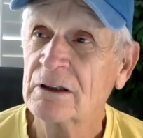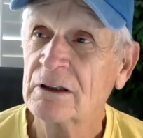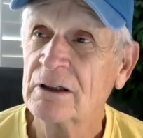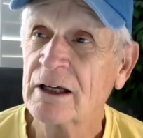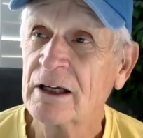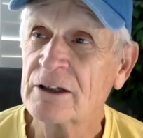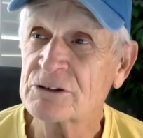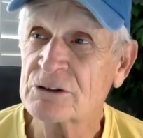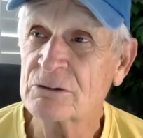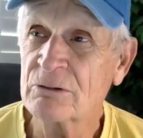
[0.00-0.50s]

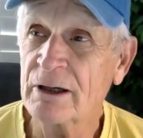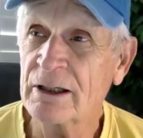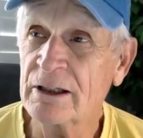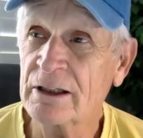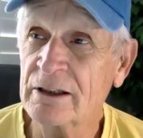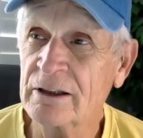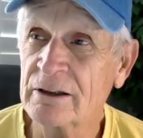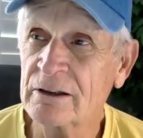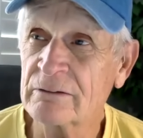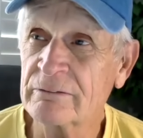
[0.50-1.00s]
as great a
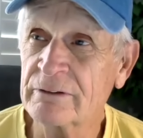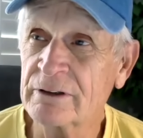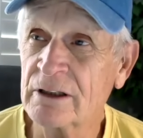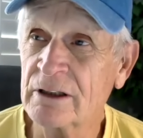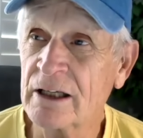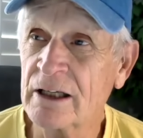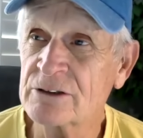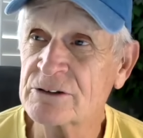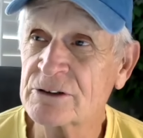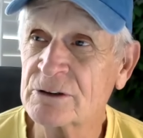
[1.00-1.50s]
hitter
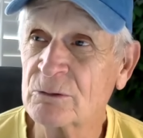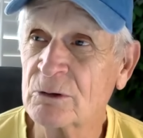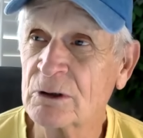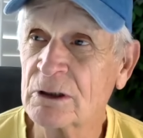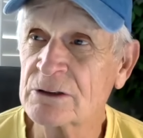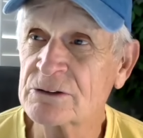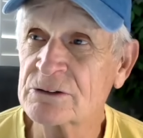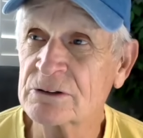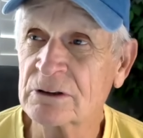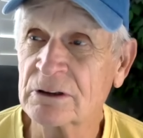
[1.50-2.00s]
as he
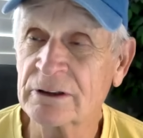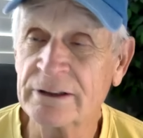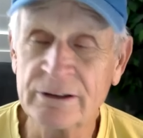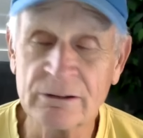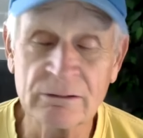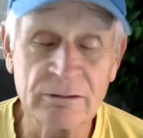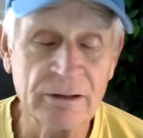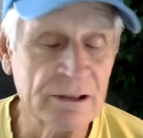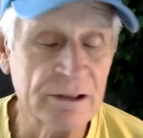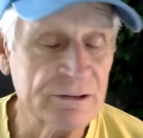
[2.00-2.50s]
was and
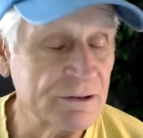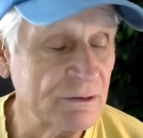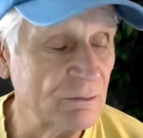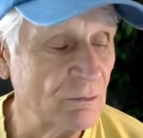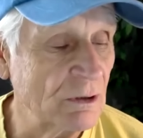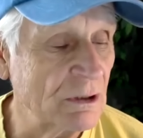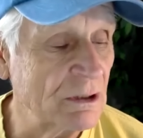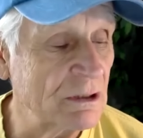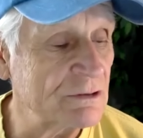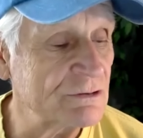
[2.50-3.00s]
leader as he
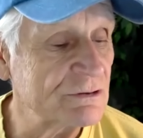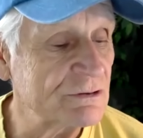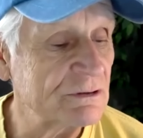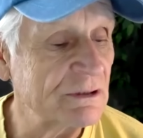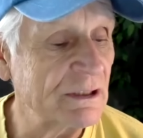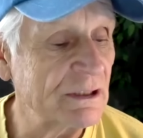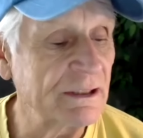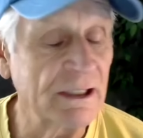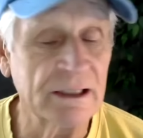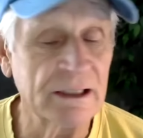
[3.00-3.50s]
was,
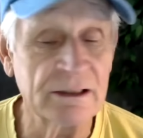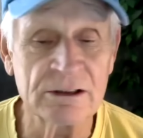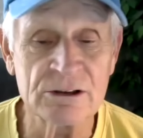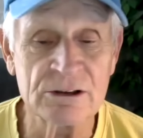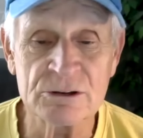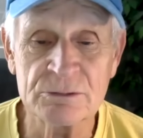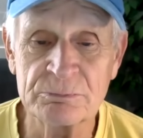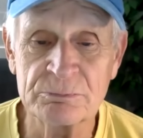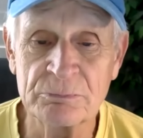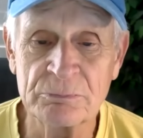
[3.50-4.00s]
and then,
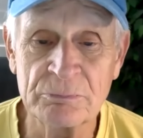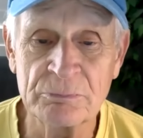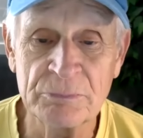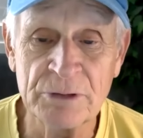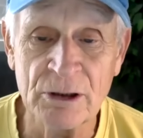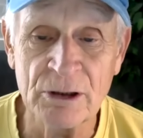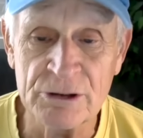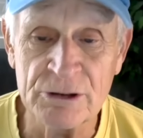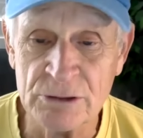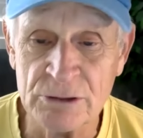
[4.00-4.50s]
as you
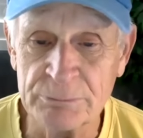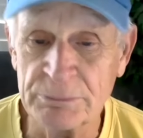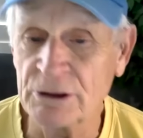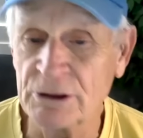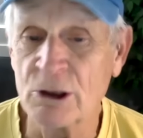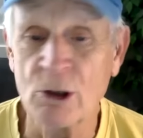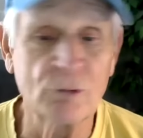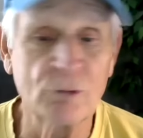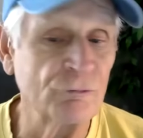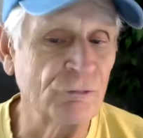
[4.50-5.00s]
know, he's going to be
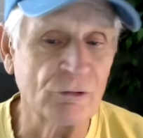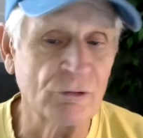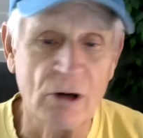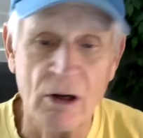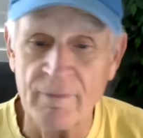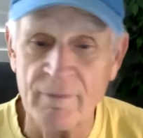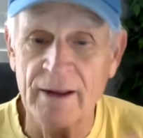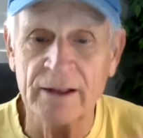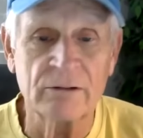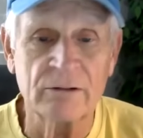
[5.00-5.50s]
known for
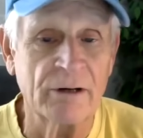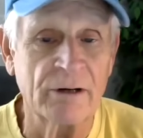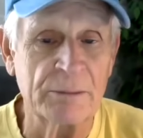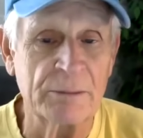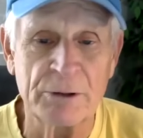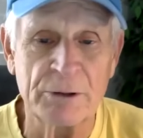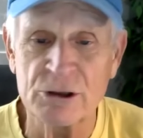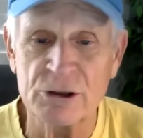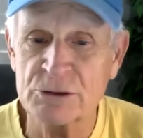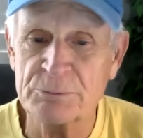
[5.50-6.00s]
all that great
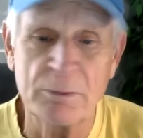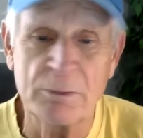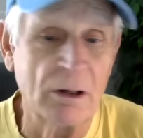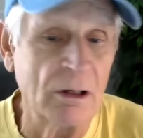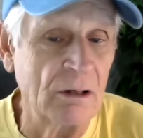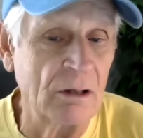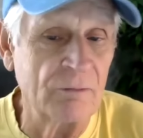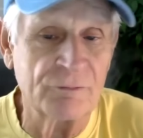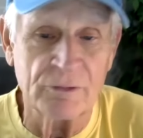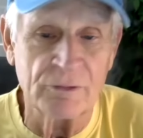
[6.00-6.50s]

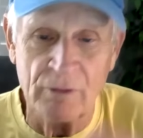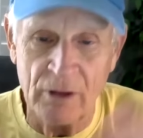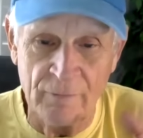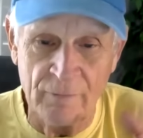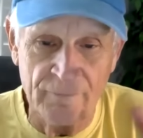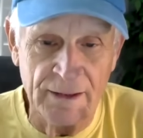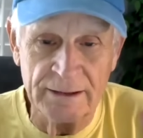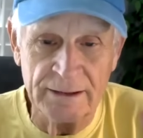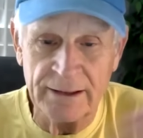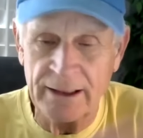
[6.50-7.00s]
baseball, for all
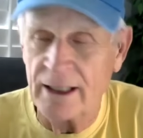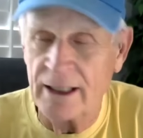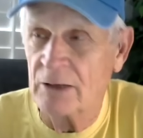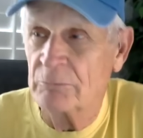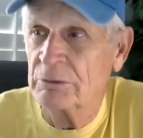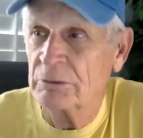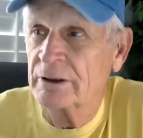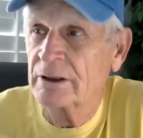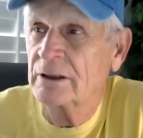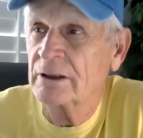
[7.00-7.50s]
that
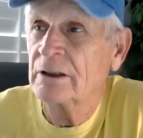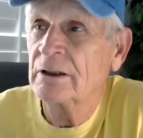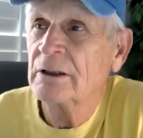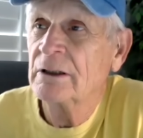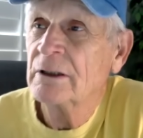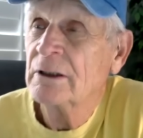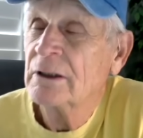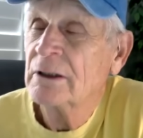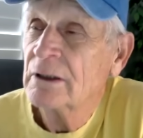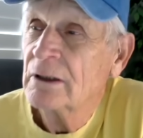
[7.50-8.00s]
gambling.
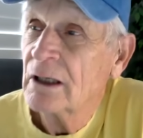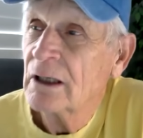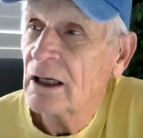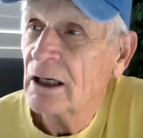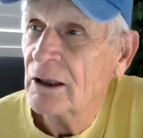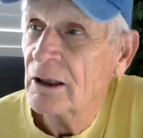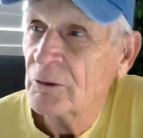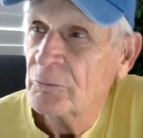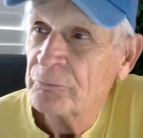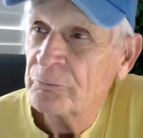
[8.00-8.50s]

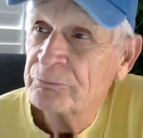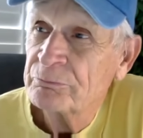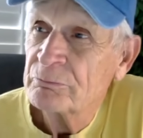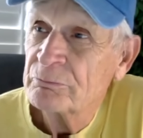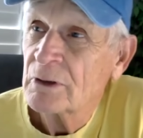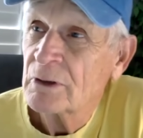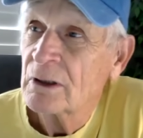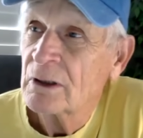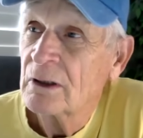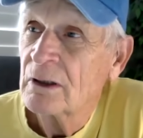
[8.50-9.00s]

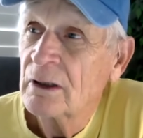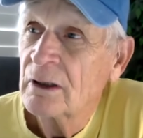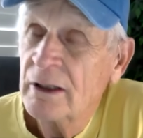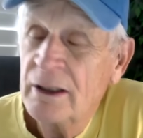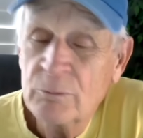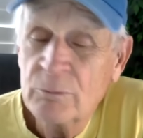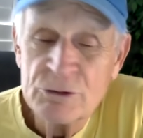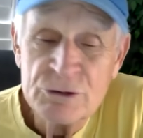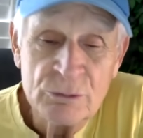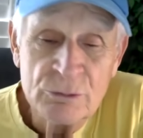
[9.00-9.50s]
He
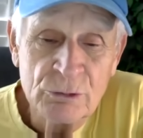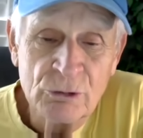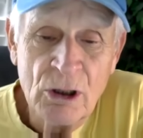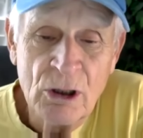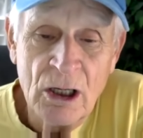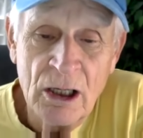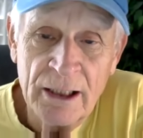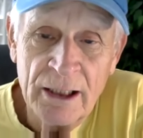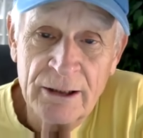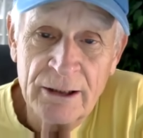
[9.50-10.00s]
was a real
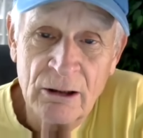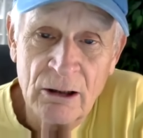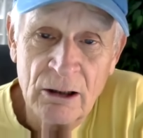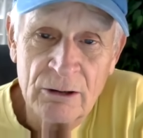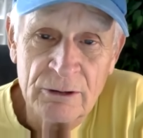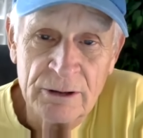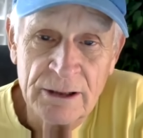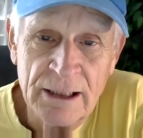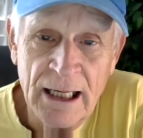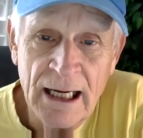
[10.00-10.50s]

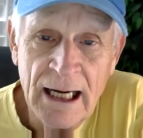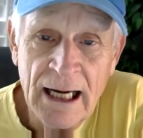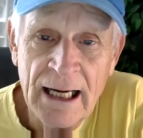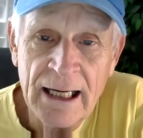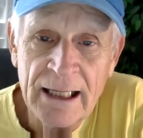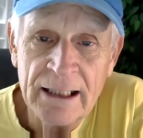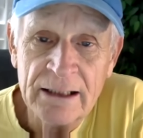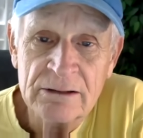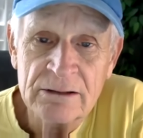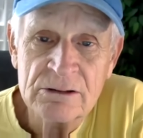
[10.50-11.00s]
kind-hearted
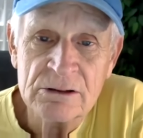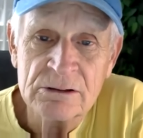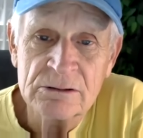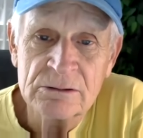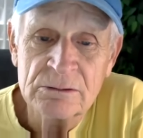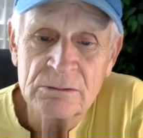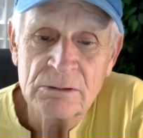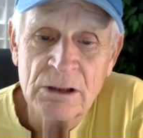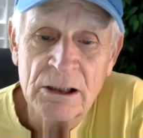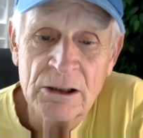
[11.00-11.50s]
guy
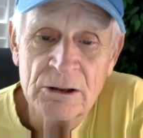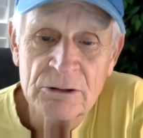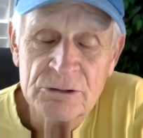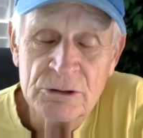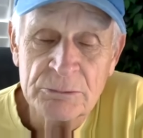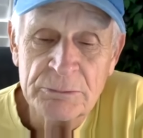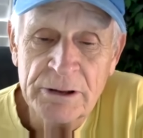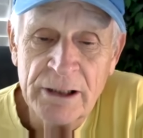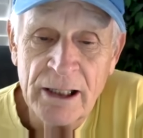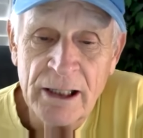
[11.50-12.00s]
to
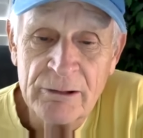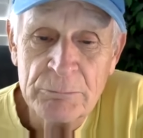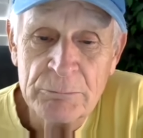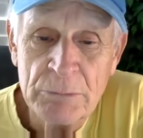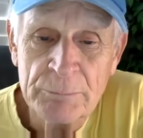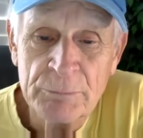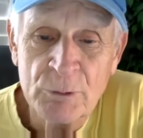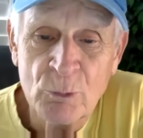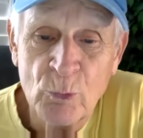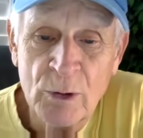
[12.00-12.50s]
me. I
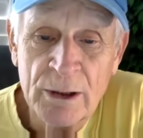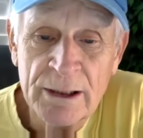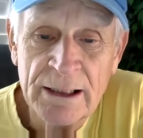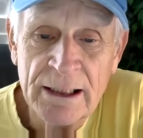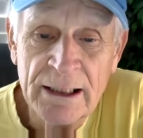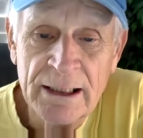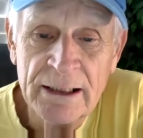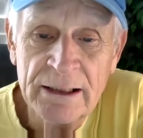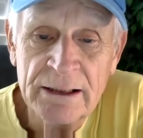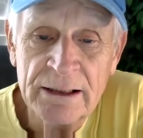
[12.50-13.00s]
remember one
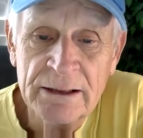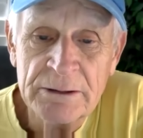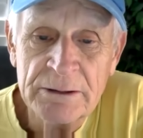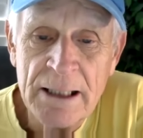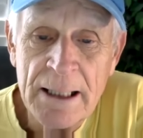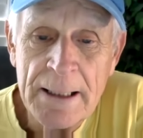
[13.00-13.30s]
day